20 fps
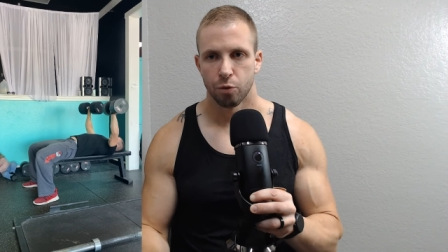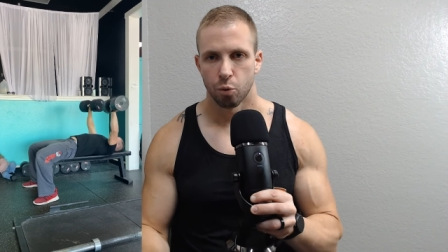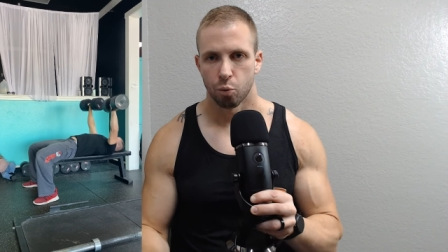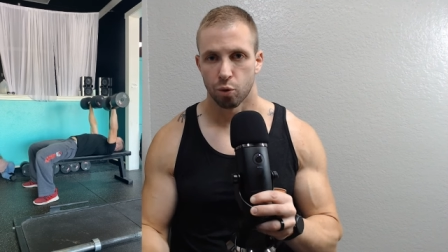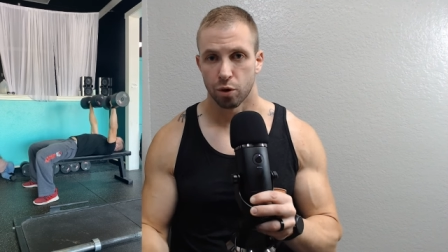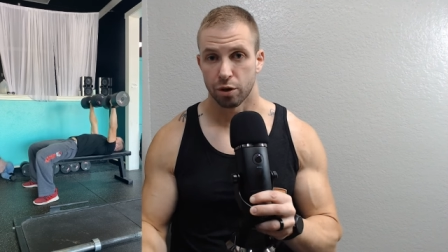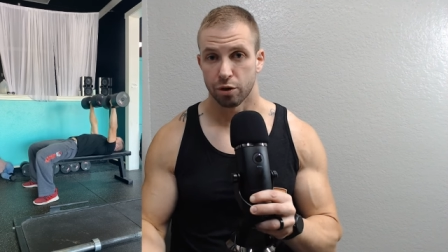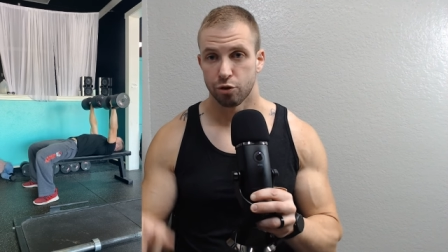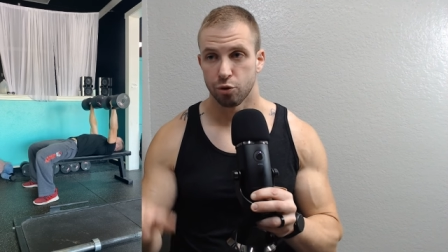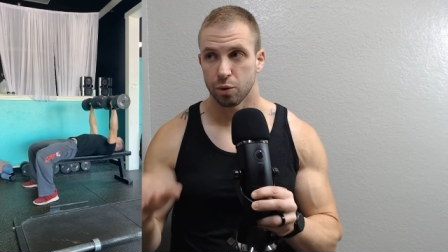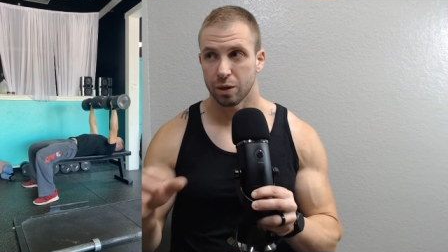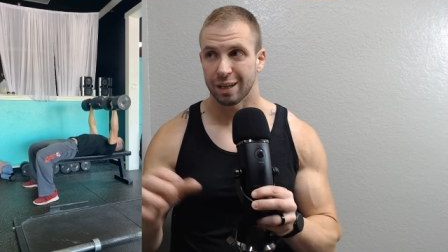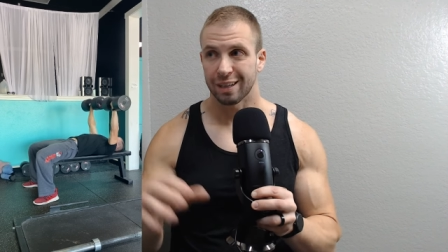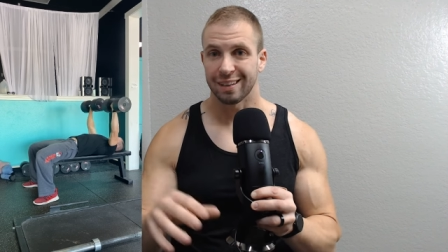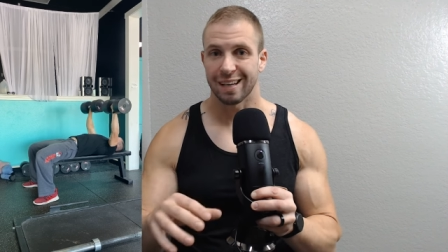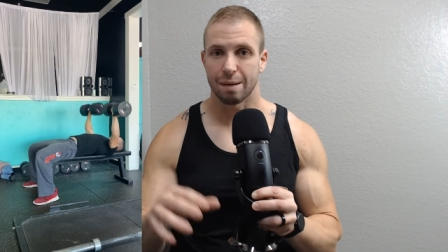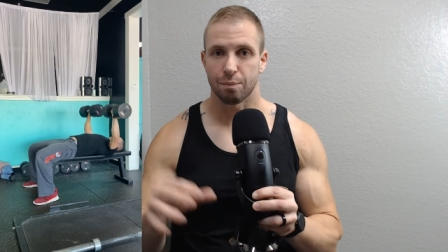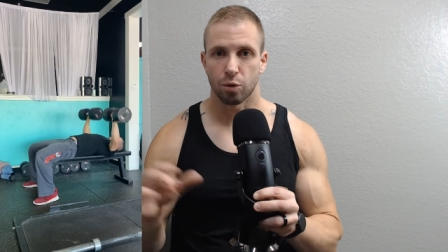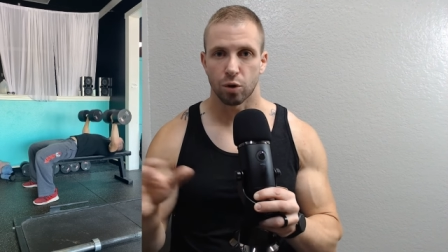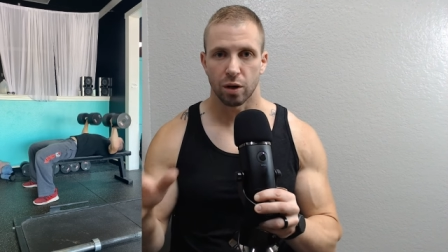where you're doing a
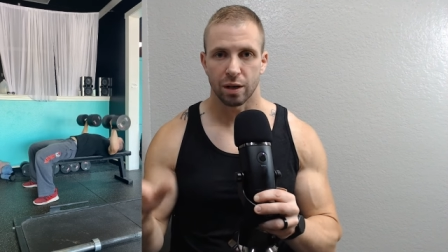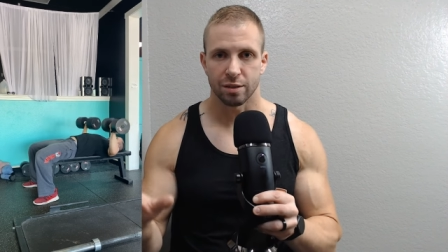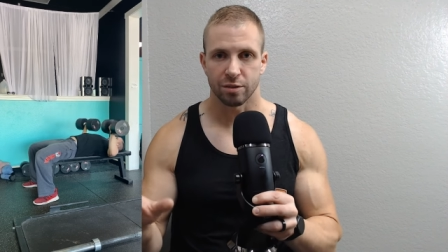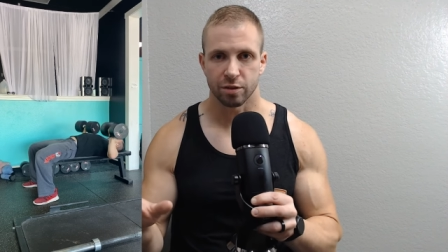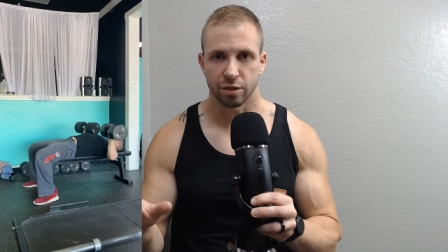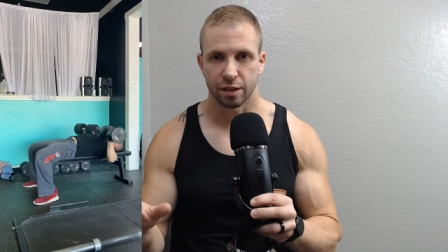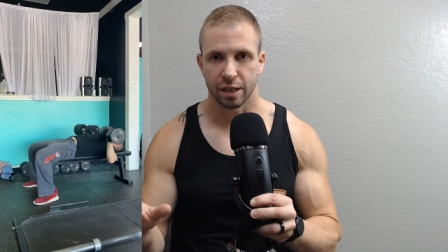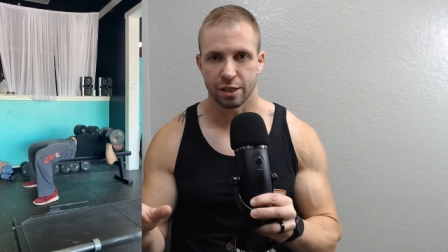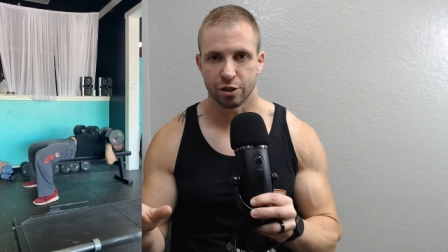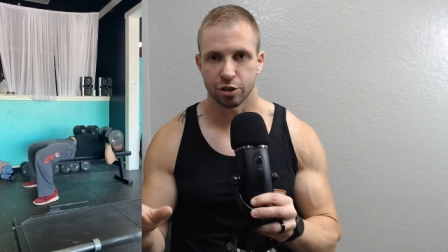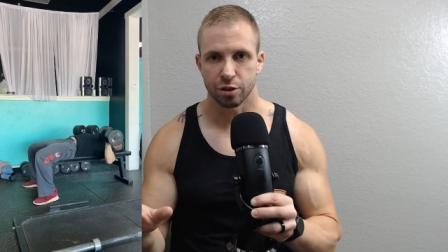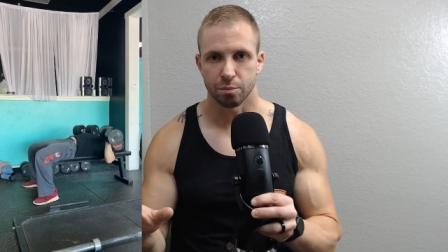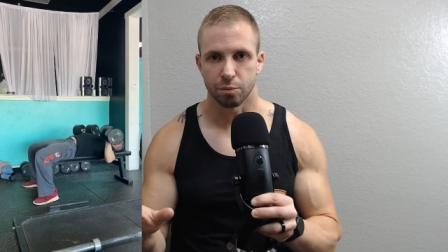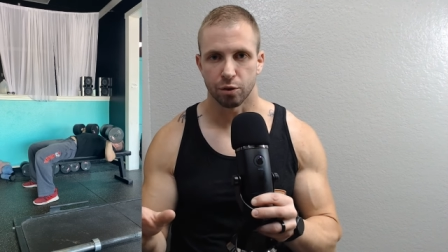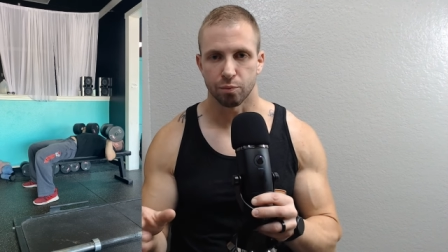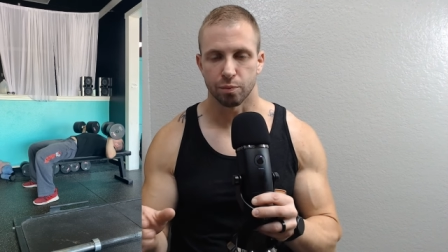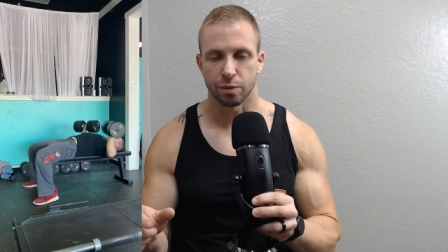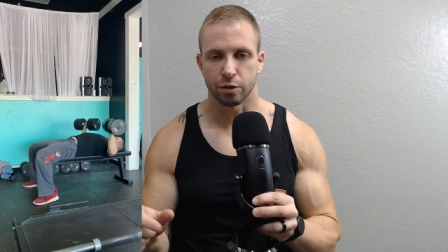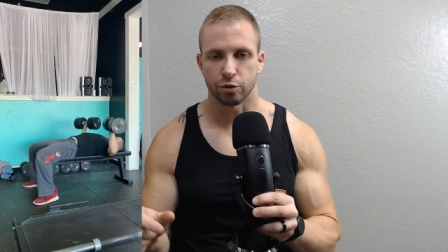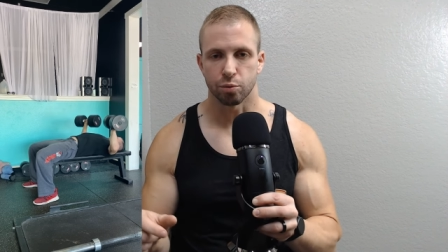lot more isolation
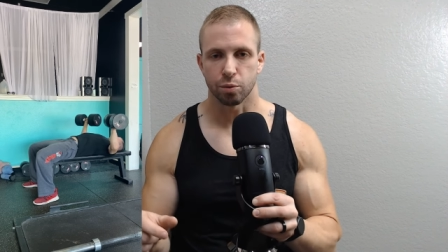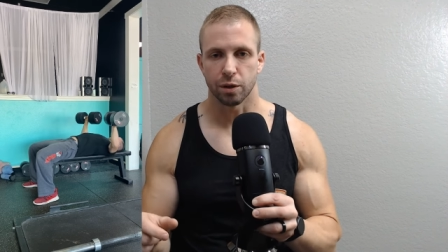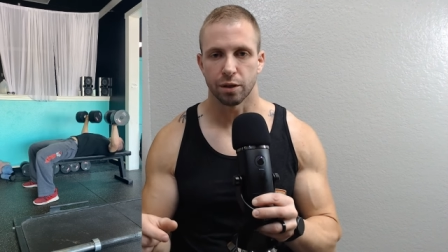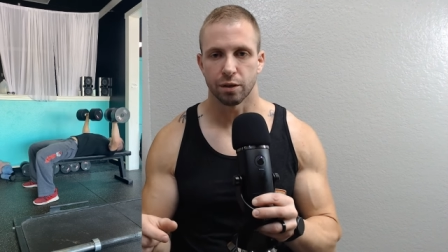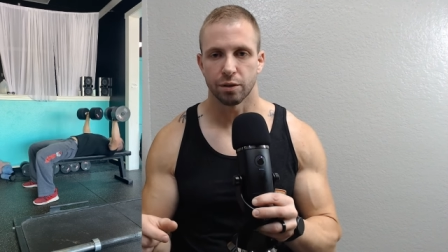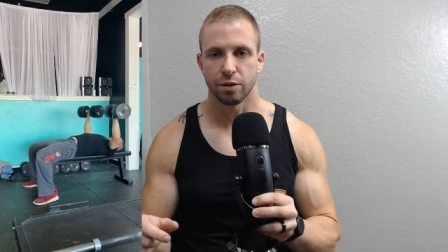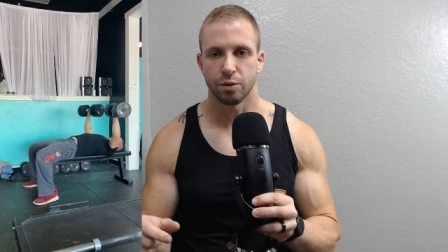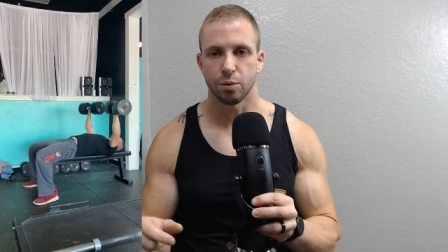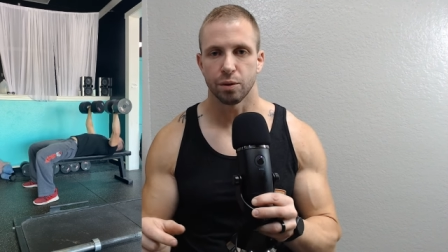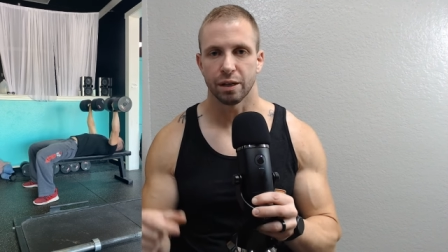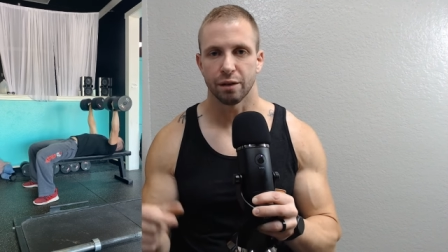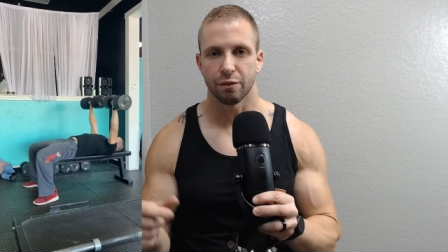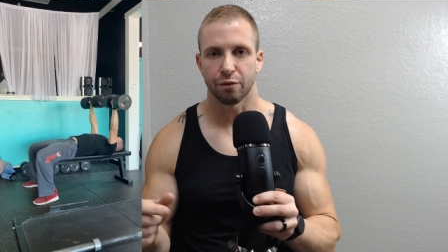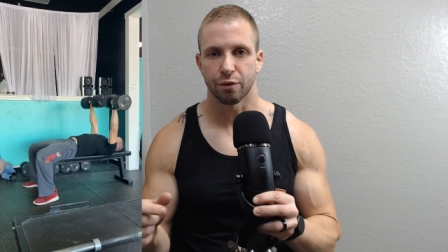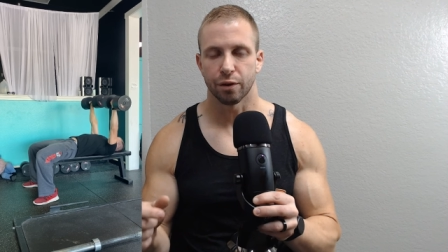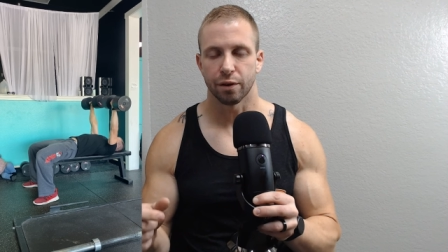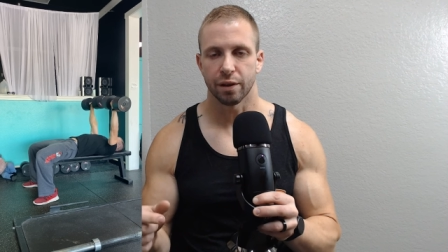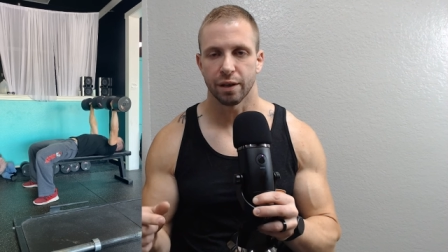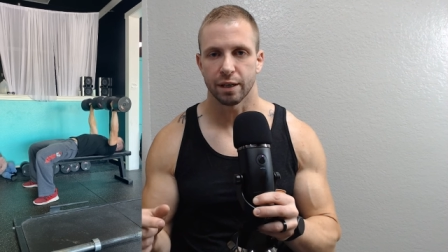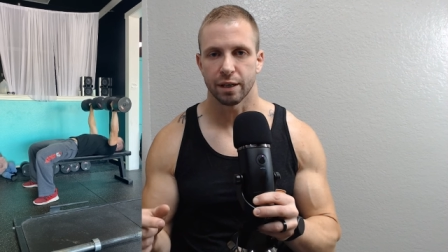movements, where you're doing
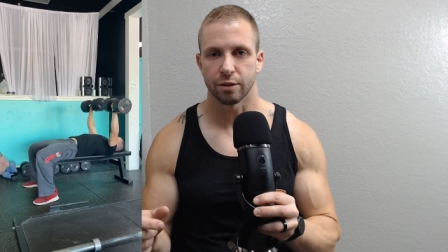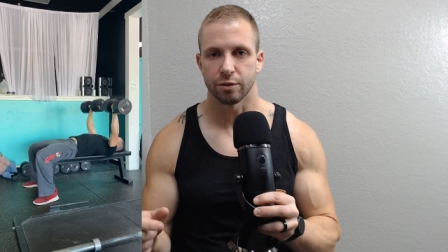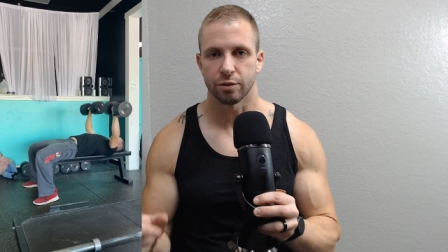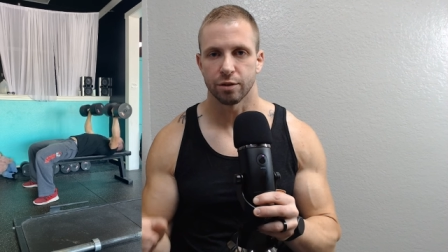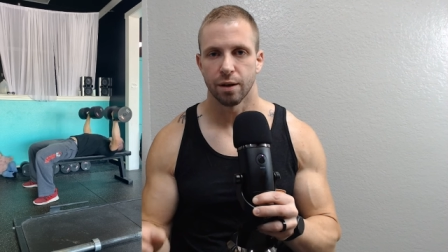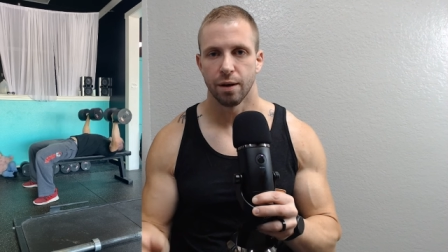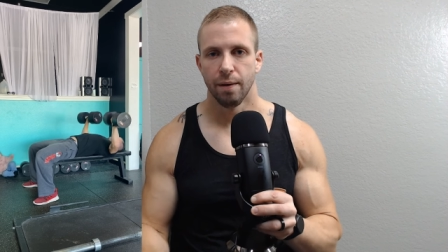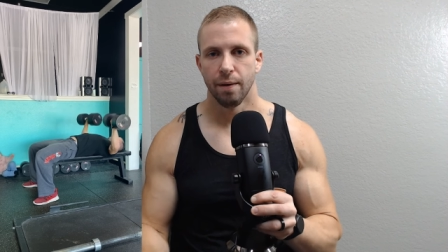different things.